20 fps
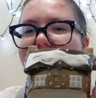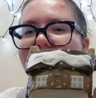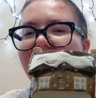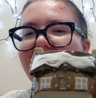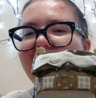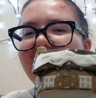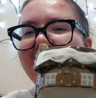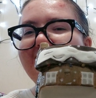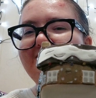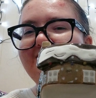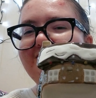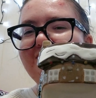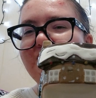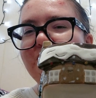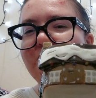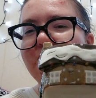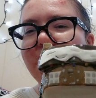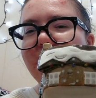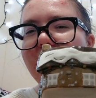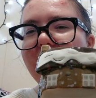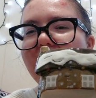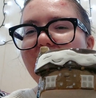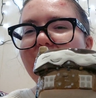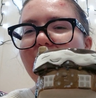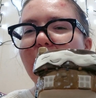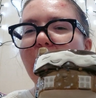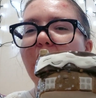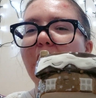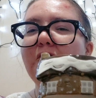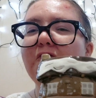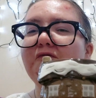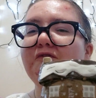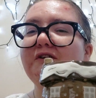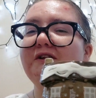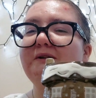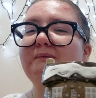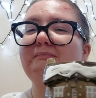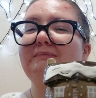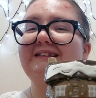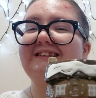a little cup, a little hole for
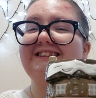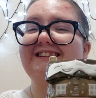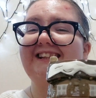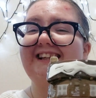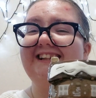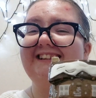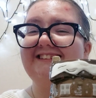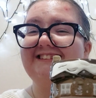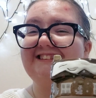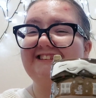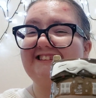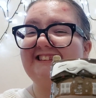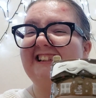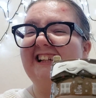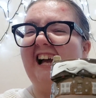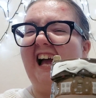your biscuits.